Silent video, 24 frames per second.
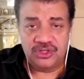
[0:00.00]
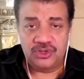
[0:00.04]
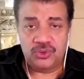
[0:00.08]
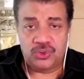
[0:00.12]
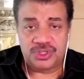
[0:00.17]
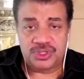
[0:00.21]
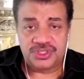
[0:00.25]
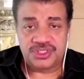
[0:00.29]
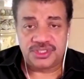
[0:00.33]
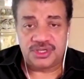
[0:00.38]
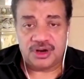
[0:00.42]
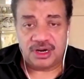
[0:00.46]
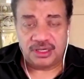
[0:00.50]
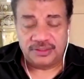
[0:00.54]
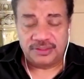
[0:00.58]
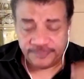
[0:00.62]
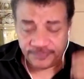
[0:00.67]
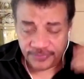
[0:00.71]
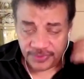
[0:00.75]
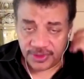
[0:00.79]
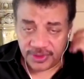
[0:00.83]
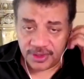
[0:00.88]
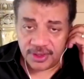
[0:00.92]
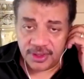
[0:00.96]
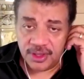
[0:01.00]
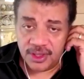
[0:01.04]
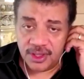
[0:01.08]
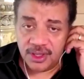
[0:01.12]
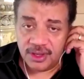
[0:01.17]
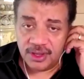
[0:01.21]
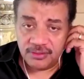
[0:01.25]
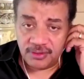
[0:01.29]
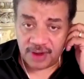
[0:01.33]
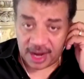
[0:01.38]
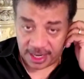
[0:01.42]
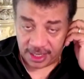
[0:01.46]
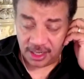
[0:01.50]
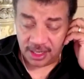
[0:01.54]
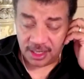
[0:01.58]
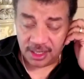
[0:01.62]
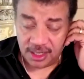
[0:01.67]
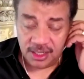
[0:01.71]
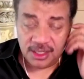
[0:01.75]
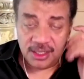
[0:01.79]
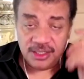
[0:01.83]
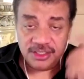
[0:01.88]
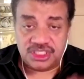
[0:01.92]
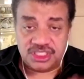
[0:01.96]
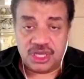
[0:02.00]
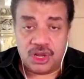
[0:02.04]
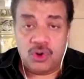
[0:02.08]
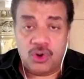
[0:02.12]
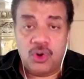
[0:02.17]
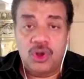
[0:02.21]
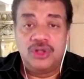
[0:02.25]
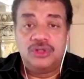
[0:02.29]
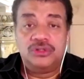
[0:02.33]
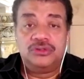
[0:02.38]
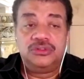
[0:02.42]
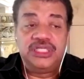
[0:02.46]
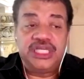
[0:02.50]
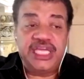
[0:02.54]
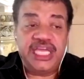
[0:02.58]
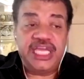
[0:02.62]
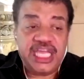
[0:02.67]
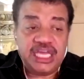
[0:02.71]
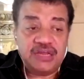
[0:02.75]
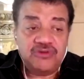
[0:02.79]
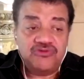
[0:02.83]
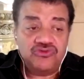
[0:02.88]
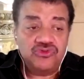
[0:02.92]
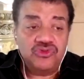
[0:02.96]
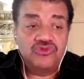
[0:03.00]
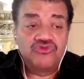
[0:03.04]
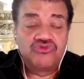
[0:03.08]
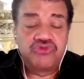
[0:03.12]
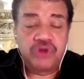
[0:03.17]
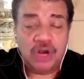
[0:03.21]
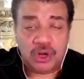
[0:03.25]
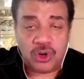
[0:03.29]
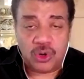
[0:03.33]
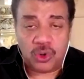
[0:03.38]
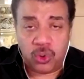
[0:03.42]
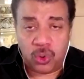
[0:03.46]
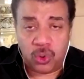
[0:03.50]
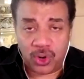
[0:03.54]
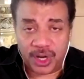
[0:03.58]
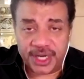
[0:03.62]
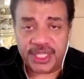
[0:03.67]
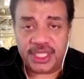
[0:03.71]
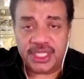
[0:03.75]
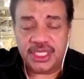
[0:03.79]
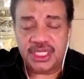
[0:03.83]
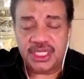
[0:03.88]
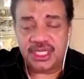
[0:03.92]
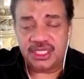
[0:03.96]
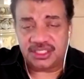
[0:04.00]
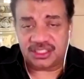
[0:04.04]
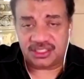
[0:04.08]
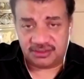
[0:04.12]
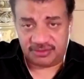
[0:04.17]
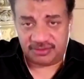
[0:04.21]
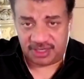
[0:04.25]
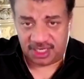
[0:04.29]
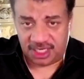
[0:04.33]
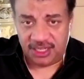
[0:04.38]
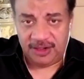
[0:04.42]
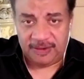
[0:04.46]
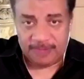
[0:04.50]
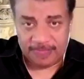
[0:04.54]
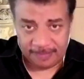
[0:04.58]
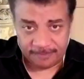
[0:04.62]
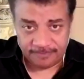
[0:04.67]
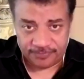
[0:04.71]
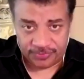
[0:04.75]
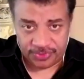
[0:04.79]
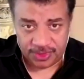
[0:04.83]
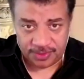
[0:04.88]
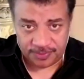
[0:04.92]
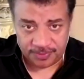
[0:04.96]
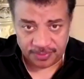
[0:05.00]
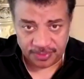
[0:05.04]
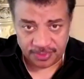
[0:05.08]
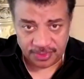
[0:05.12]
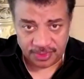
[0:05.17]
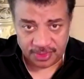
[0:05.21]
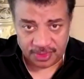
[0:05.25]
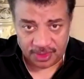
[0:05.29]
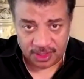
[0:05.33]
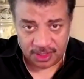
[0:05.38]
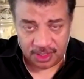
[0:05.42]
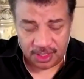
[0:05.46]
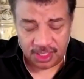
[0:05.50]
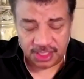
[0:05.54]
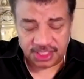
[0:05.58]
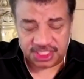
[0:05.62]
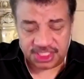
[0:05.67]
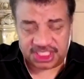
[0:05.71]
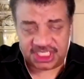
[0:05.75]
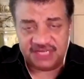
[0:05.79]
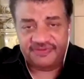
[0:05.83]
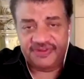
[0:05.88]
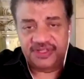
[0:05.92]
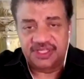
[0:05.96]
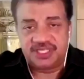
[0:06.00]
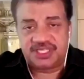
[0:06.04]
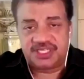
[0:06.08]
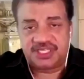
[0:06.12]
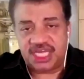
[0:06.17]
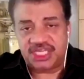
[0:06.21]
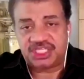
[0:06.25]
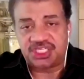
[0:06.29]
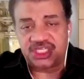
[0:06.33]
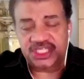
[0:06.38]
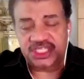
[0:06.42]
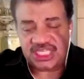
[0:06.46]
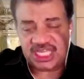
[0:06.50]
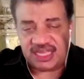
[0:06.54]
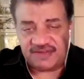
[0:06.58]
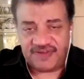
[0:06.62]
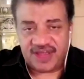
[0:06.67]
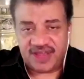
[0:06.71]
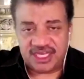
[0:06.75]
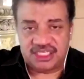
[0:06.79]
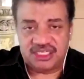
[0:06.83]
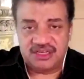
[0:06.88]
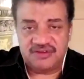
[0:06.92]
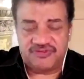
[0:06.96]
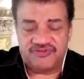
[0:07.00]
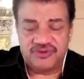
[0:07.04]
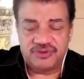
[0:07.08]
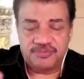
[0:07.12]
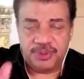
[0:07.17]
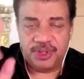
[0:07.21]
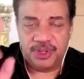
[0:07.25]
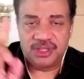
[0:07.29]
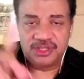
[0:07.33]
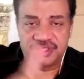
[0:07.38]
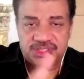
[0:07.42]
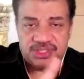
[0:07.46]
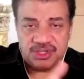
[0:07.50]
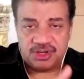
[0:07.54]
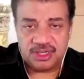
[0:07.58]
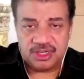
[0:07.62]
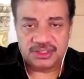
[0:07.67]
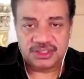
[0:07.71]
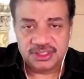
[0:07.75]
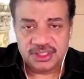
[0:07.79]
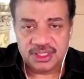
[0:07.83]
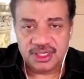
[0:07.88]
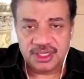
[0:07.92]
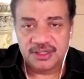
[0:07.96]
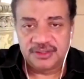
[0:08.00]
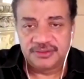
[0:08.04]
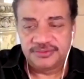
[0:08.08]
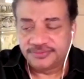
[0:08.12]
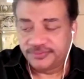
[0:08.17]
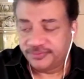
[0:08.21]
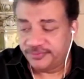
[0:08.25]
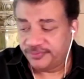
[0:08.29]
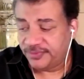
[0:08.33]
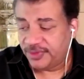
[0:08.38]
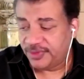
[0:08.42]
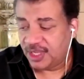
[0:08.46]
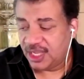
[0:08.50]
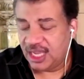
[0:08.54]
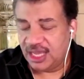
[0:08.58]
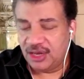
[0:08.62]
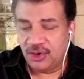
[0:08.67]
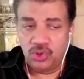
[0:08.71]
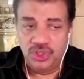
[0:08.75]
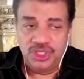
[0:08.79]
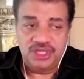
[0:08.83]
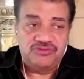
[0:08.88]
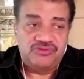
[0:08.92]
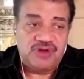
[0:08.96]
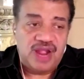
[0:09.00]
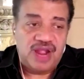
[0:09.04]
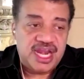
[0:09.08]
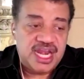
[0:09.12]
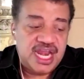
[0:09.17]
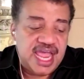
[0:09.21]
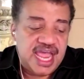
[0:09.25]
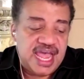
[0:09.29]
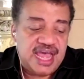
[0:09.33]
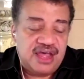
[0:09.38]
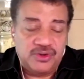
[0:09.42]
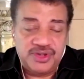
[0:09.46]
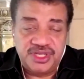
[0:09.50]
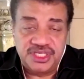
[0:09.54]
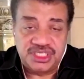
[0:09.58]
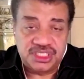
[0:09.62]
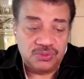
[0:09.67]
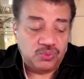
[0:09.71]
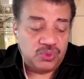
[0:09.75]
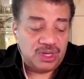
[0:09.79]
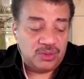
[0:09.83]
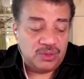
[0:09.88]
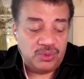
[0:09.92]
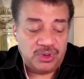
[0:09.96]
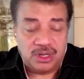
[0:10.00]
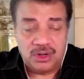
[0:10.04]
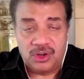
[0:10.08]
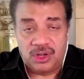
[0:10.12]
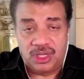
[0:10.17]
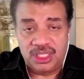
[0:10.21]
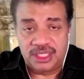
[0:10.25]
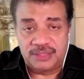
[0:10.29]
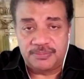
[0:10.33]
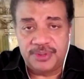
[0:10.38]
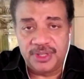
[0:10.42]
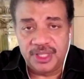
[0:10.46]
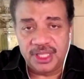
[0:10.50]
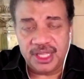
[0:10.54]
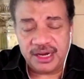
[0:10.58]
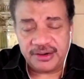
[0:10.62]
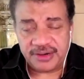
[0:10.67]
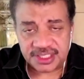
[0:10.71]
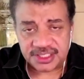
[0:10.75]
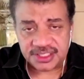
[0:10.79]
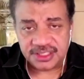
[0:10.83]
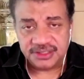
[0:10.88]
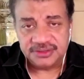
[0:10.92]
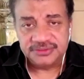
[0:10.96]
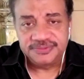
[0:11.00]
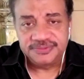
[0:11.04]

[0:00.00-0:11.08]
the North Star. Right. So in recorded history, civilizations have had different pole stars. And only right now is it what we're calling Polaris.